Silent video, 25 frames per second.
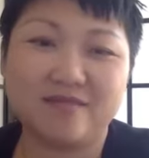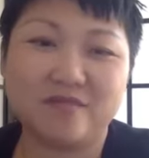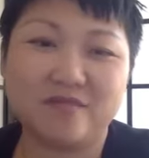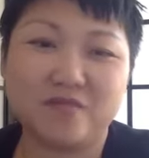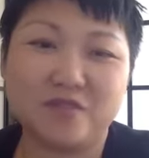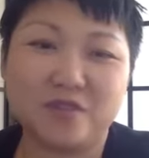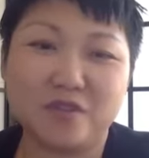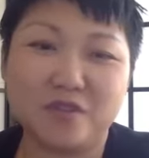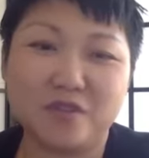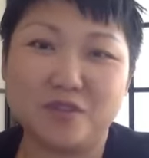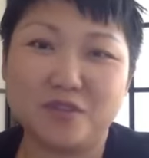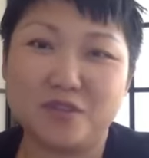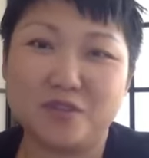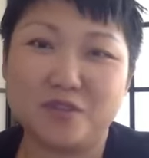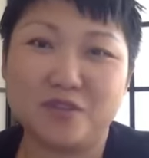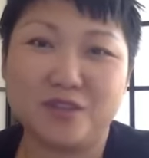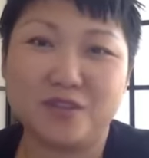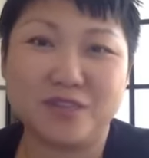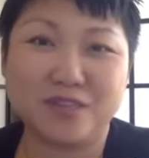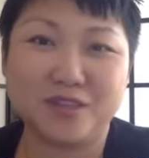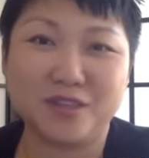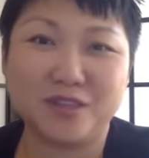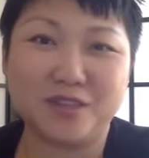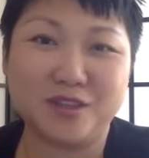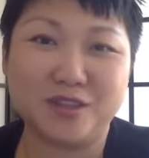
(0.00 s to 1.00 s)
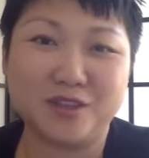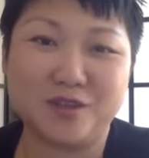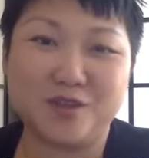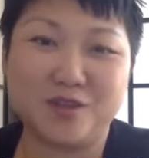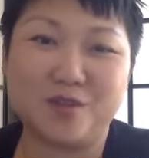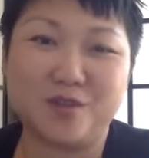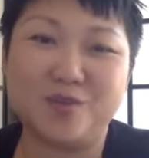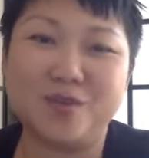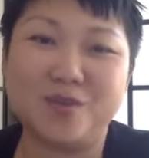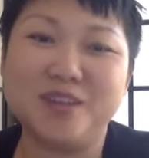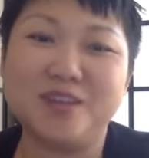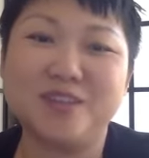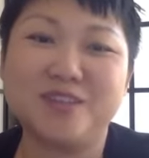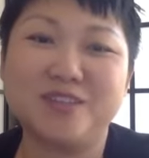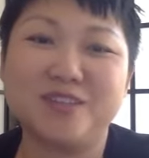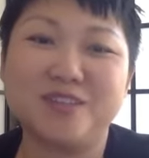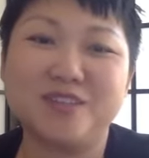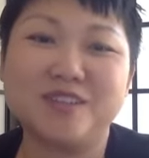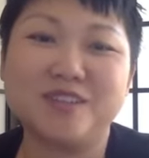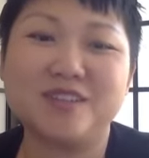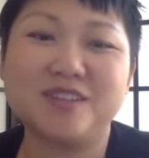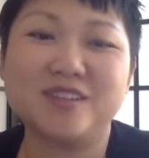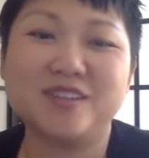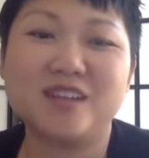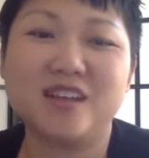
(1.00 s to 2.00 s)
For those of us in clinical
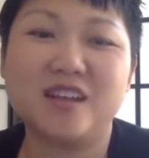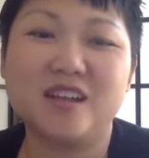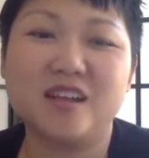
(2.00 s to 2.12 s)
medicine,